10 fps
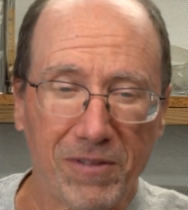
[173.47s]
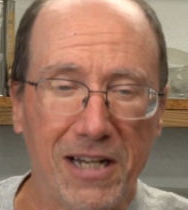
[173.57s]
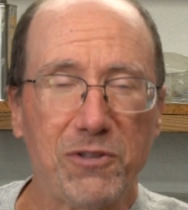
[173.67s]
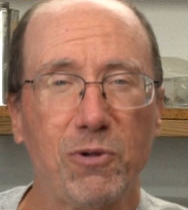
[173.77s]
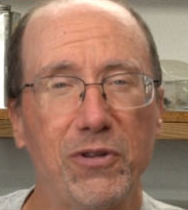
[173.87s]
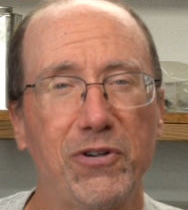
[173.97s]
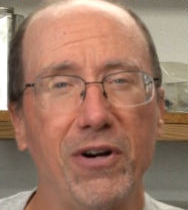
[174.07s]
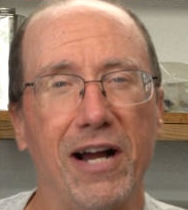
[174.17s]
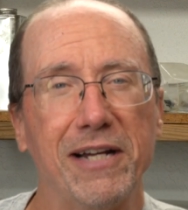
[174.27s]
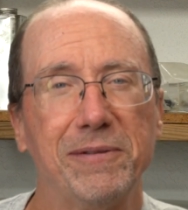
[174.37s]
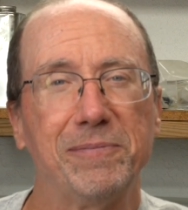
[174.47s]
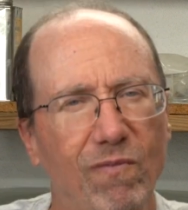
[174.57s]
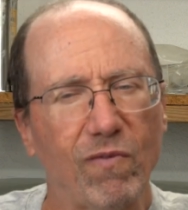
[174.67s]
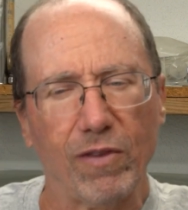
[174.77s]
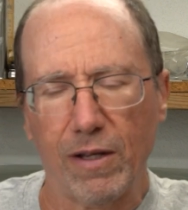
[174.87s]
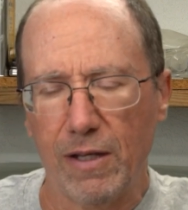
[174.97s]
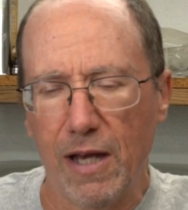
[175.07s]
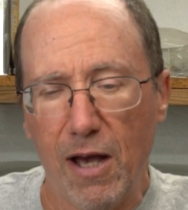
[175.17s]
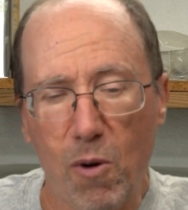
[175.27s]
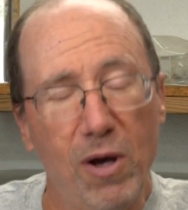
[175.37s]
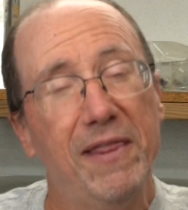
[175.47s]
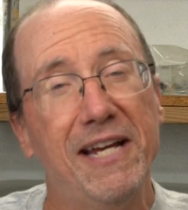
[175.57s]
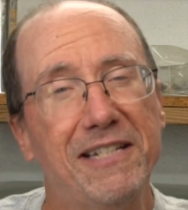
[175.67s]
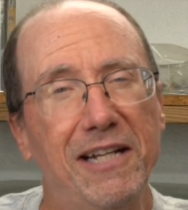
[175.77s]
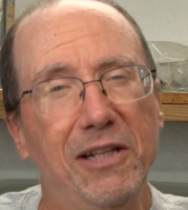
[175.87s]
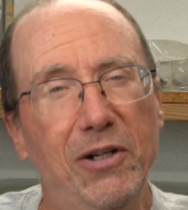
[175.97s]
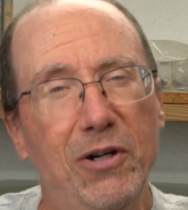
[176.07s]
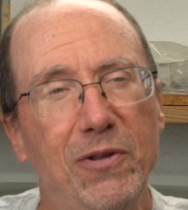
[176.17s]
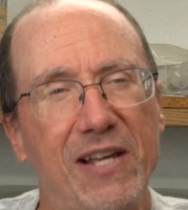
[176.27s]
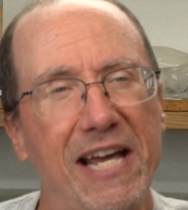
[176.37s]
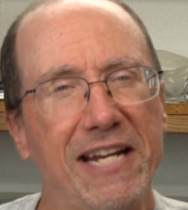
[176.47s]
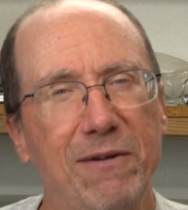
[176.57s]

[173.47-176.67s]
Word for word: That's worth a try. One of the things I learned that